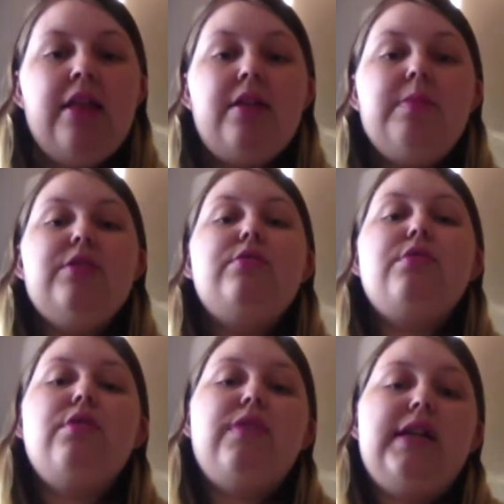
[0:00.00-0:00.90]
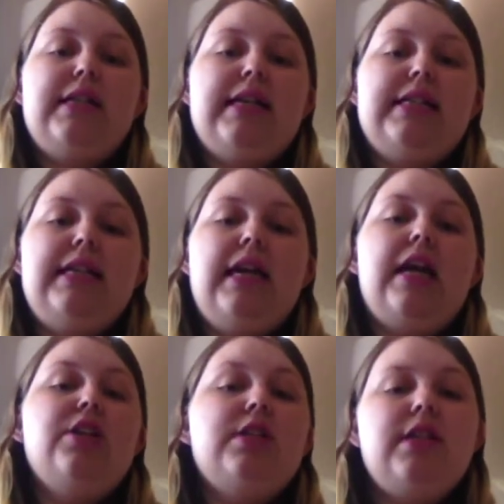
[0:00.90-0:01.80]
That'd be so fantastic.
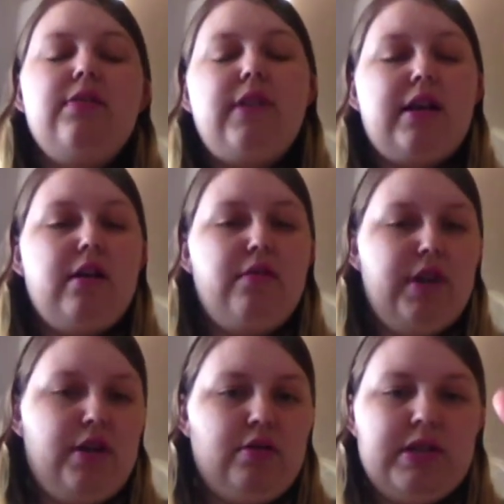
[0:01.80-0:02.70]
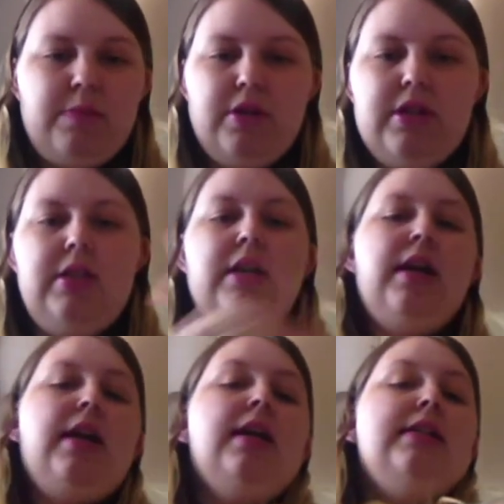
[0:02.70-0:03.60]
And just leave like a video response
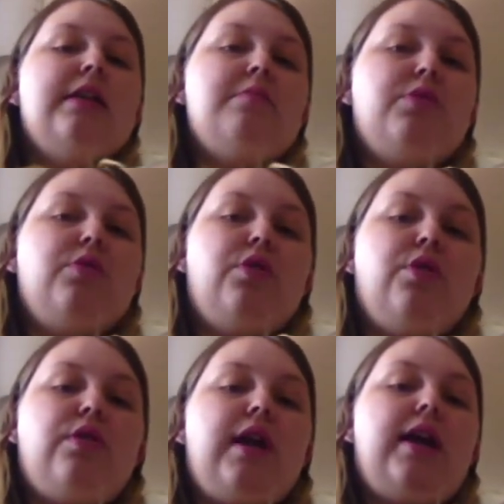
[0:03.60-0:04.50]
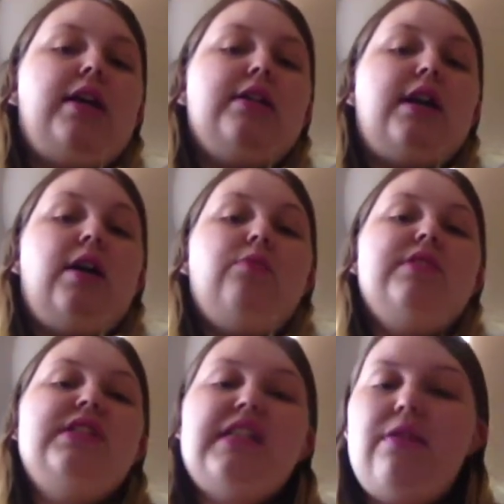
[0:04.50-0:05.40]
down below, and I will
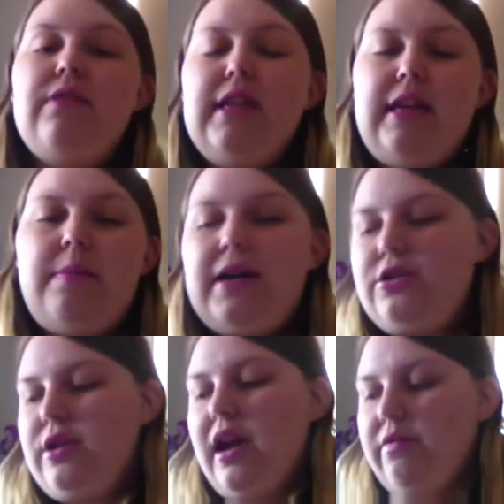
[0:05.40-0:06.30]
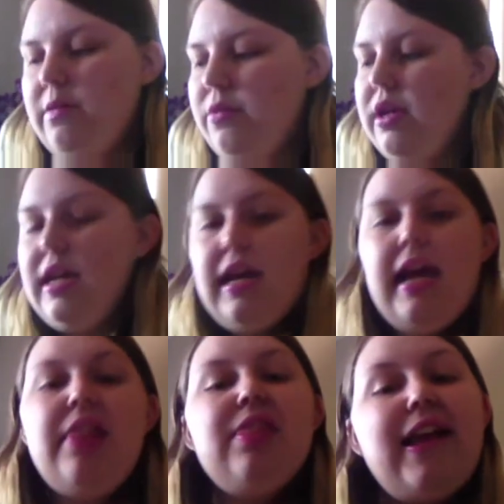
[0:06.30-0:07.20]
definitely get back to everybody.
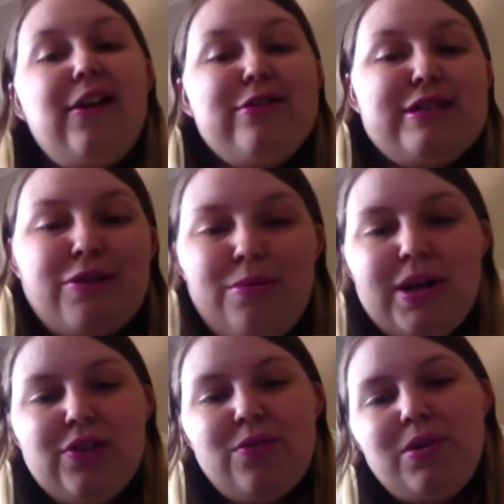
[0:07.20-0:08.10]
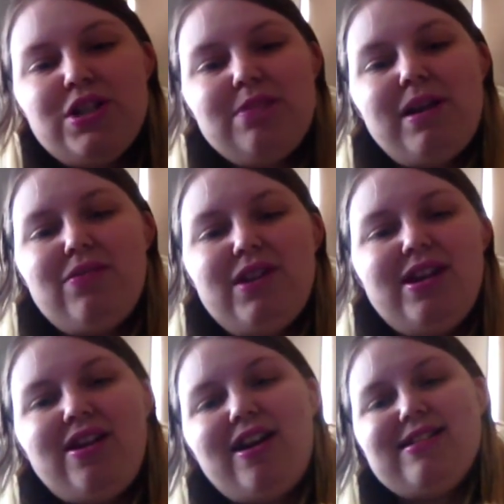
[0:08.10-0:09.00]
And thank you so much for watching my
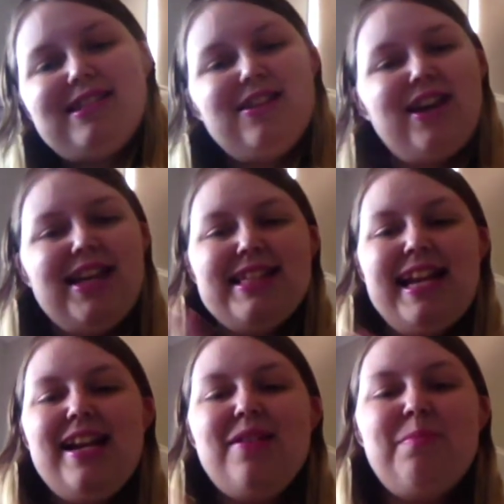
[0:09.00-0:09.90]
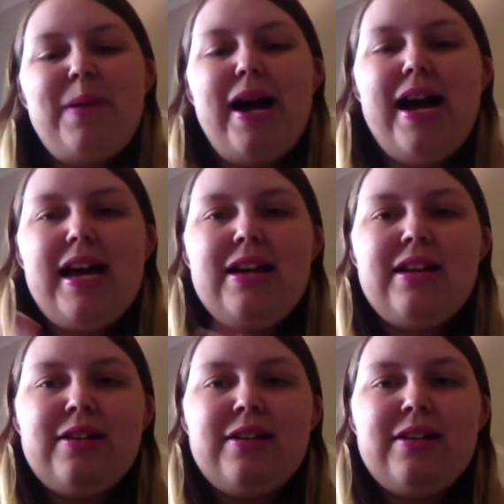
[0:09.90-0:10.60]
video. I'll see you guys later. Bye.